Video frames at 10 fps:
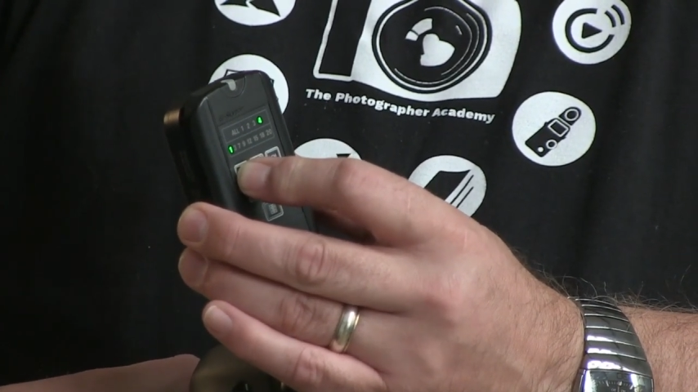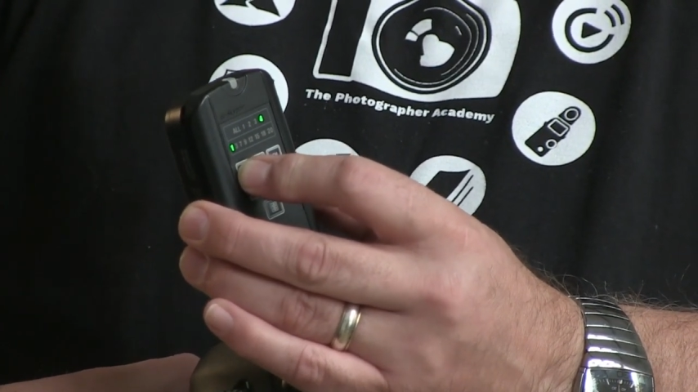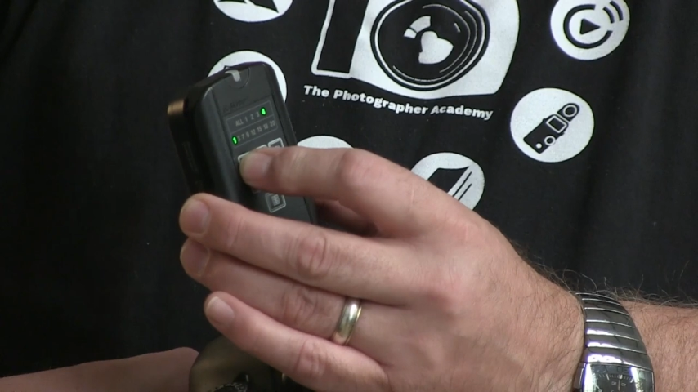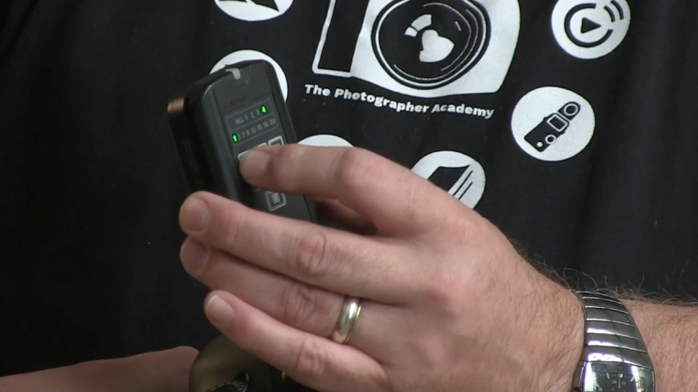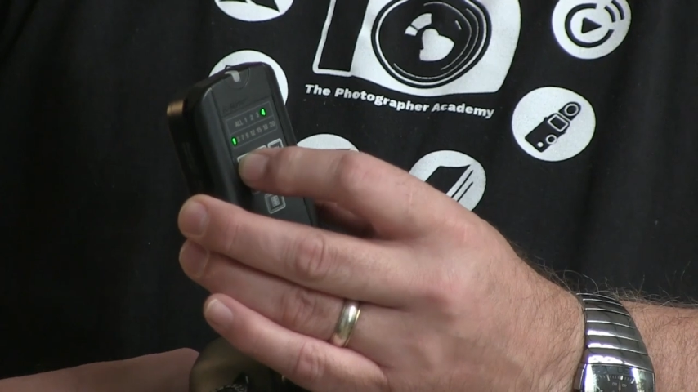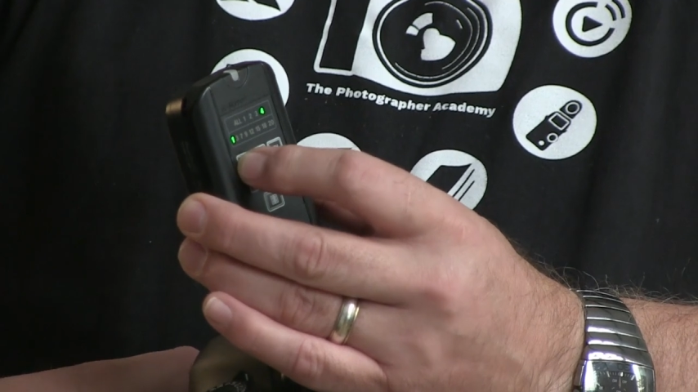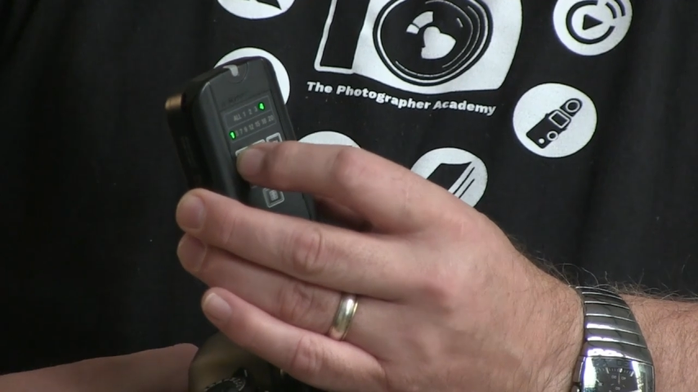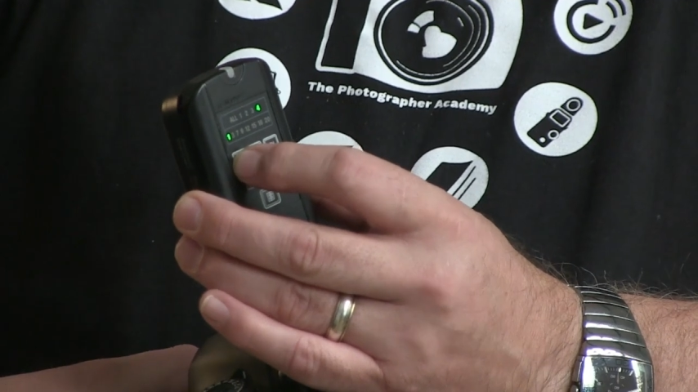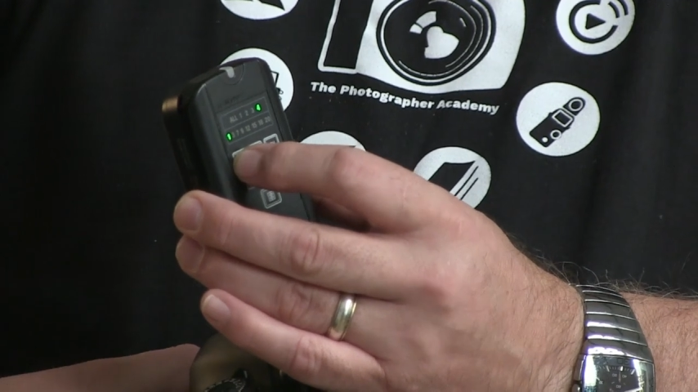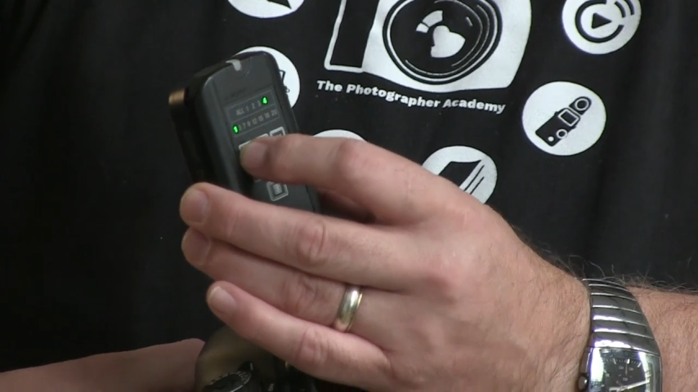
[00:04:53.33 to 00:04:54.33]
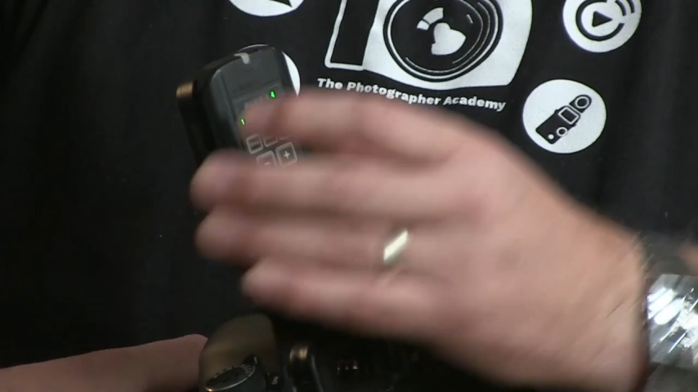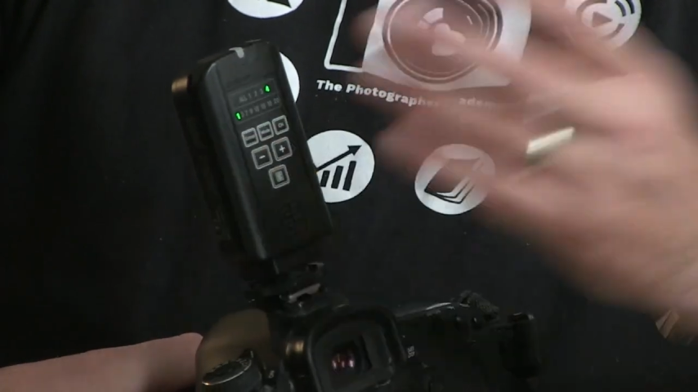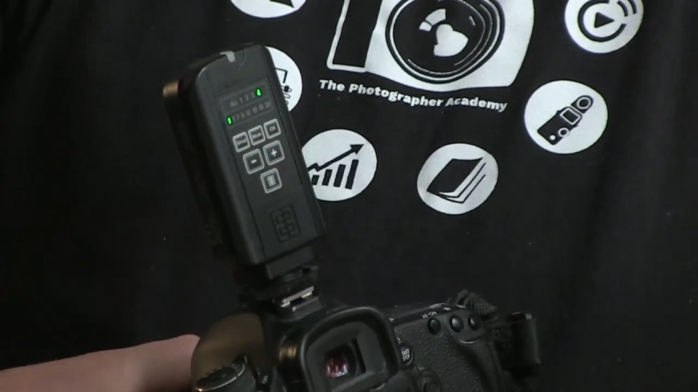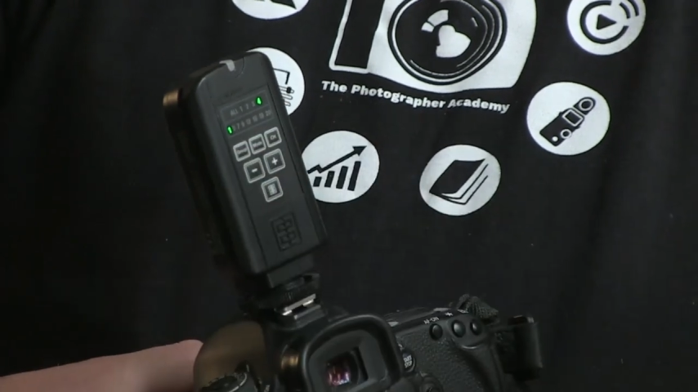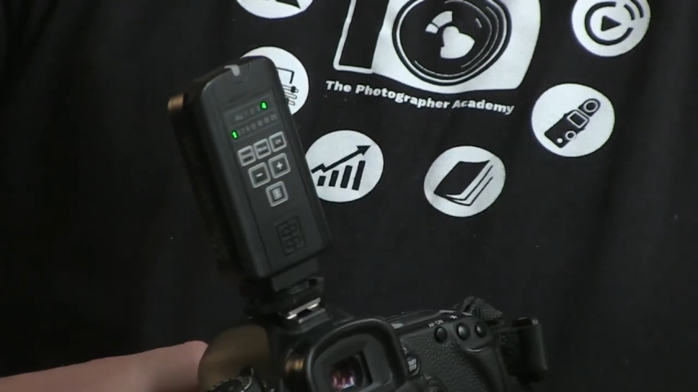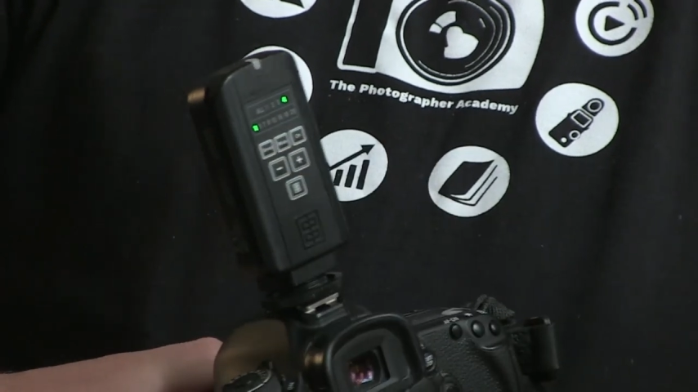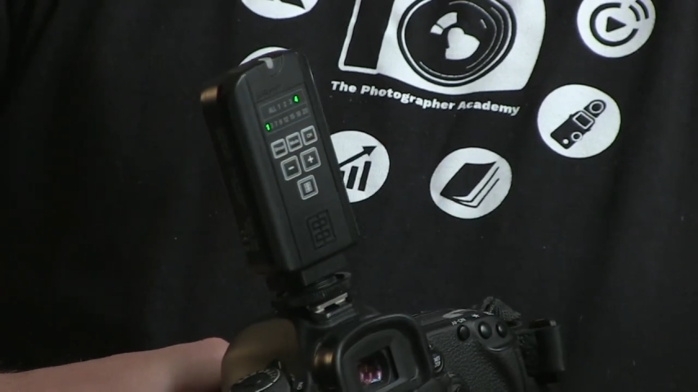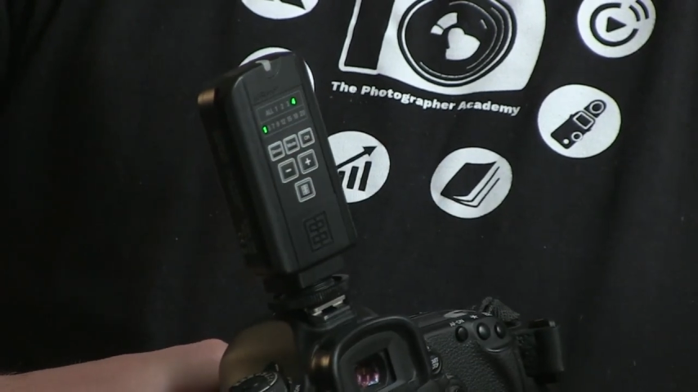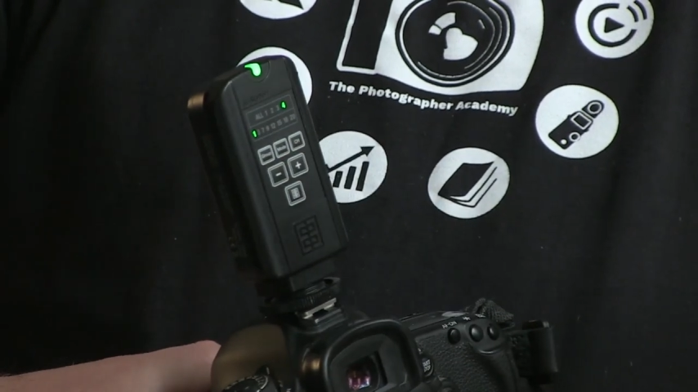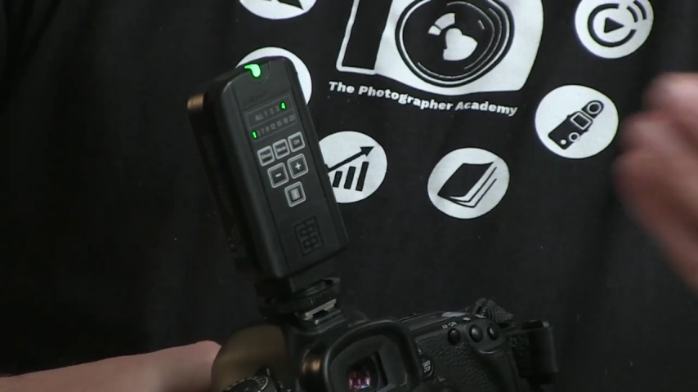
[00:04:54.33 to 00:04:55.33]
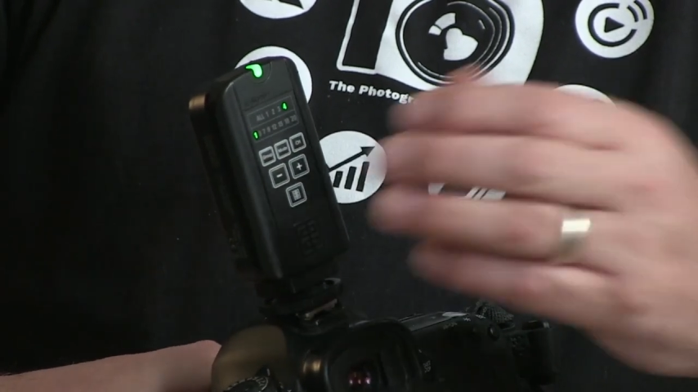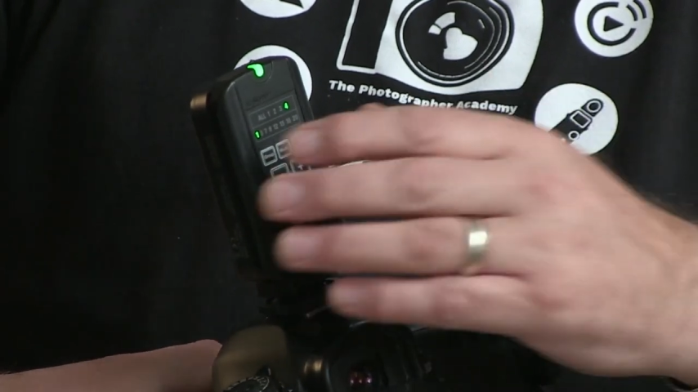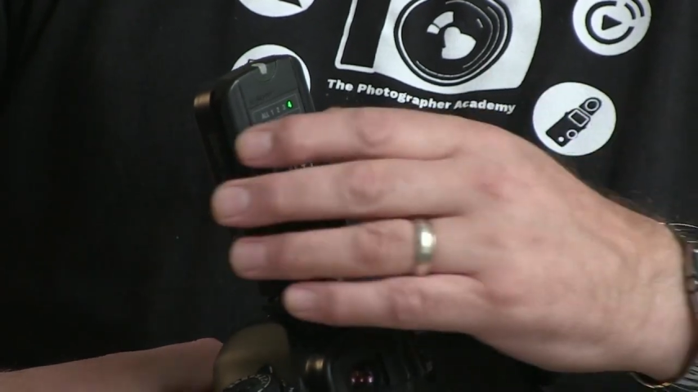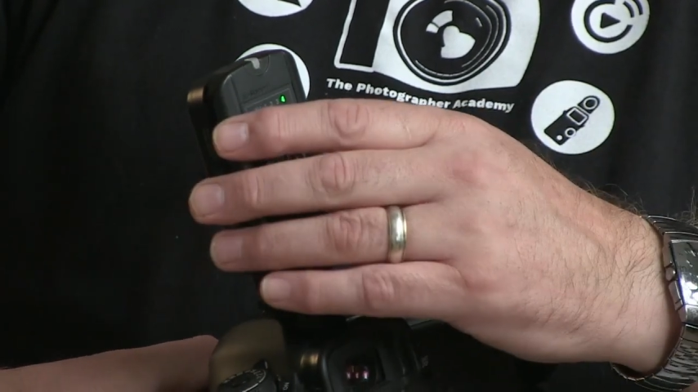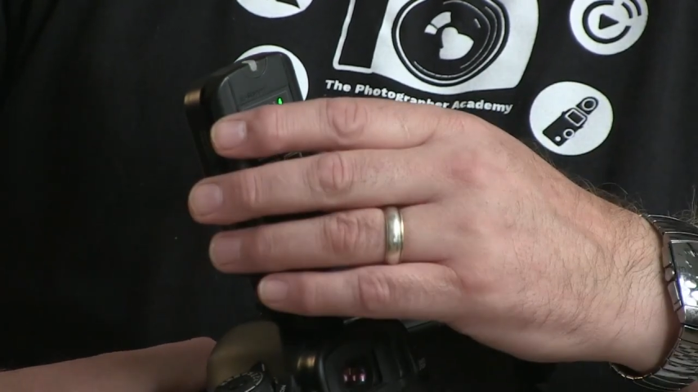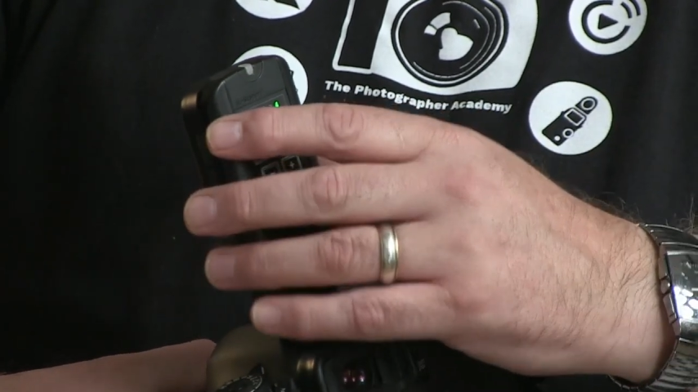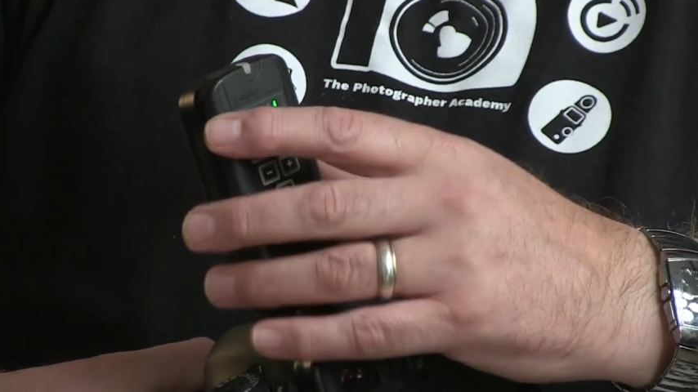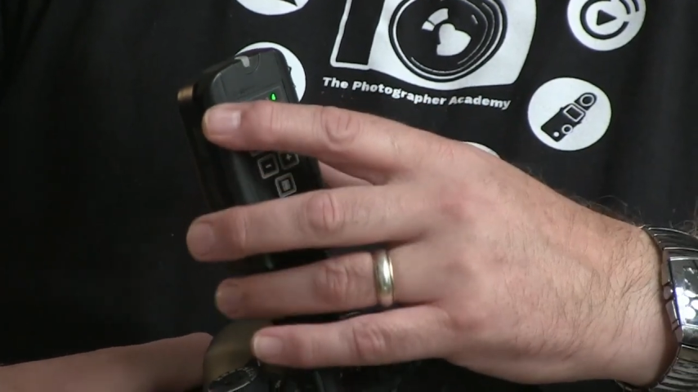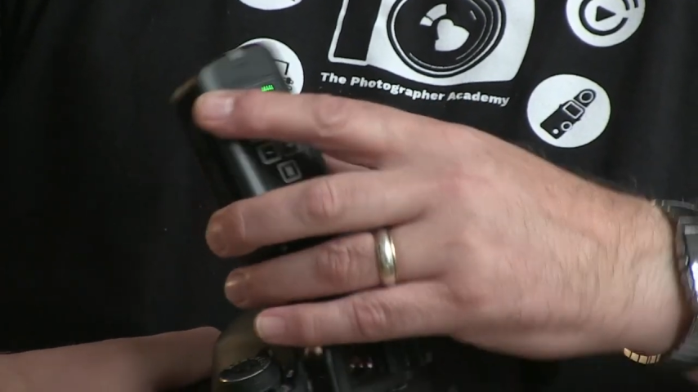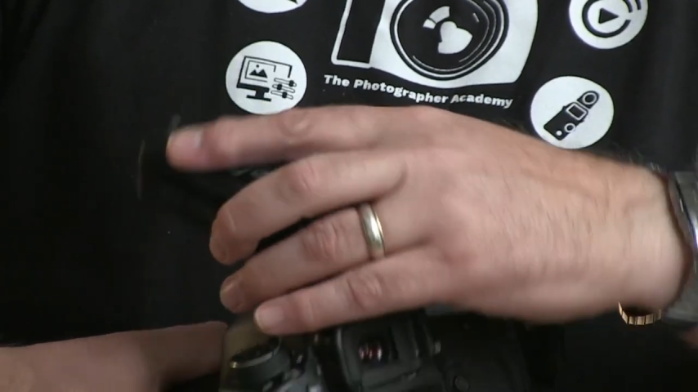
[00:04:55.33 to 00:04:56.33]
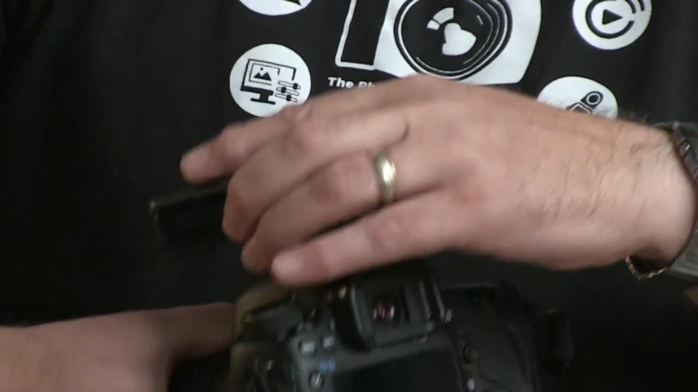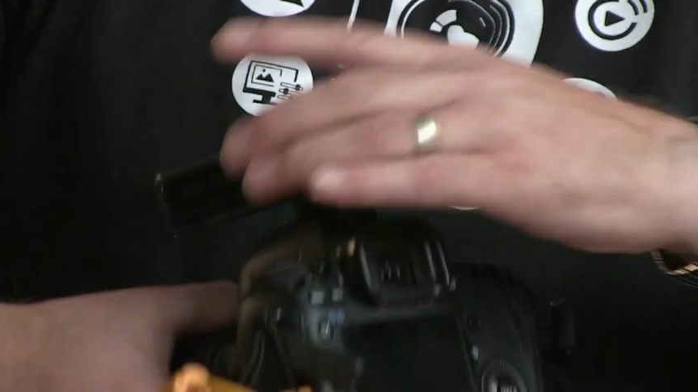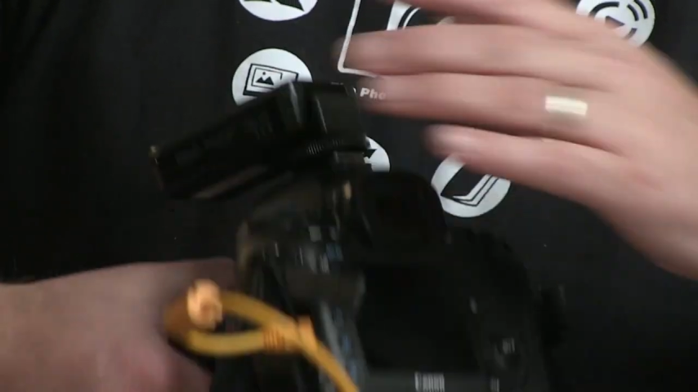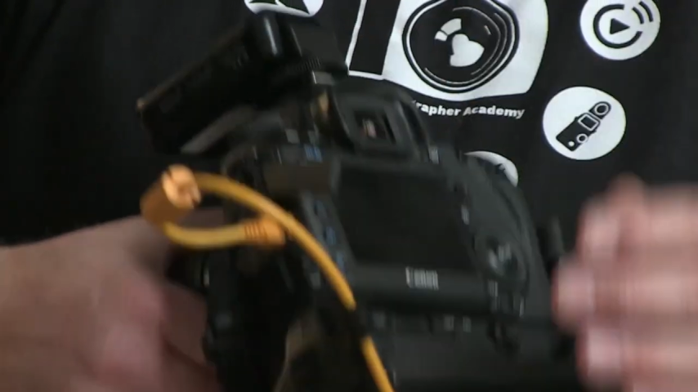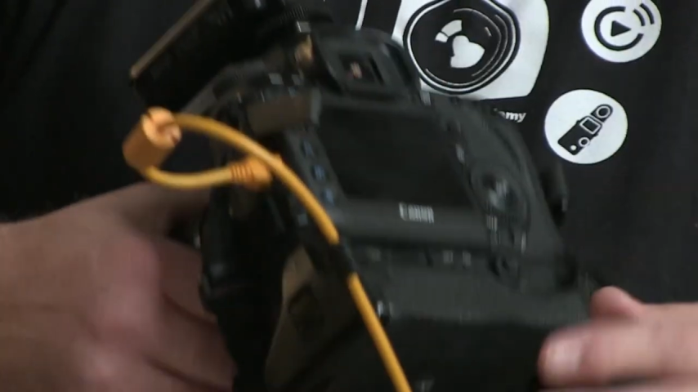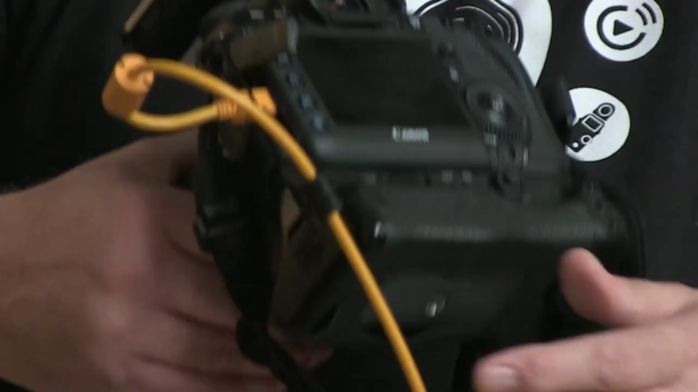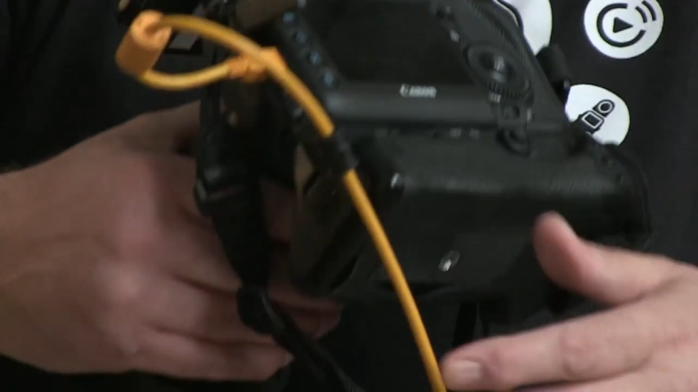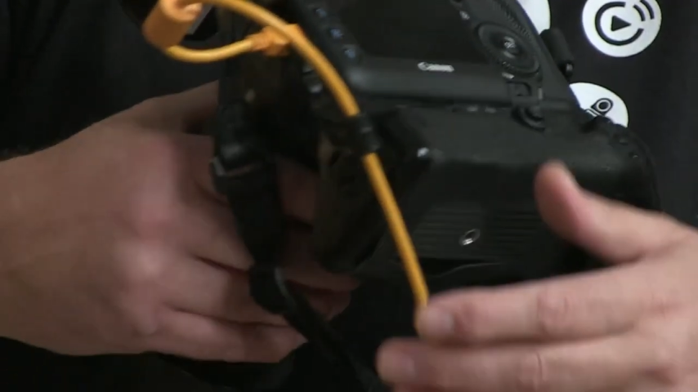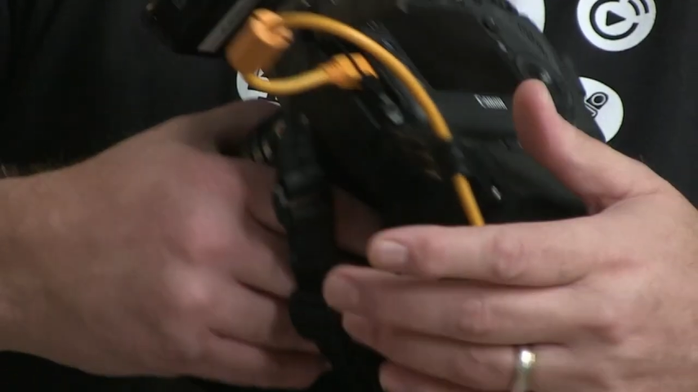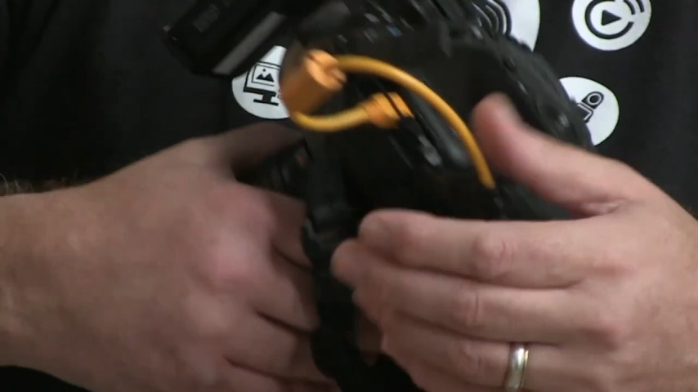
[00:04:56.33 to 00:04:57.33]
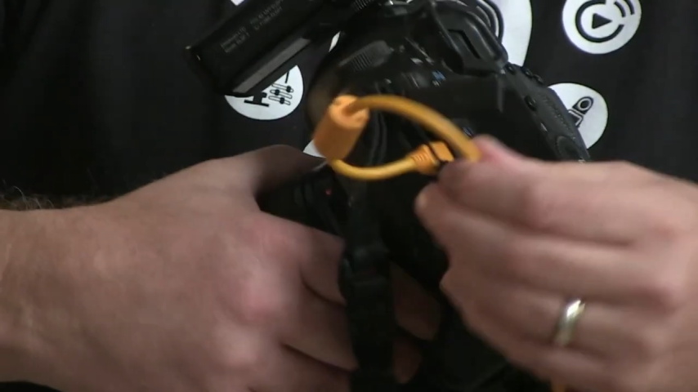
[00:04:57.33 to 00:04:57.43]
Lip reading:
Nobody's mouth can be seen.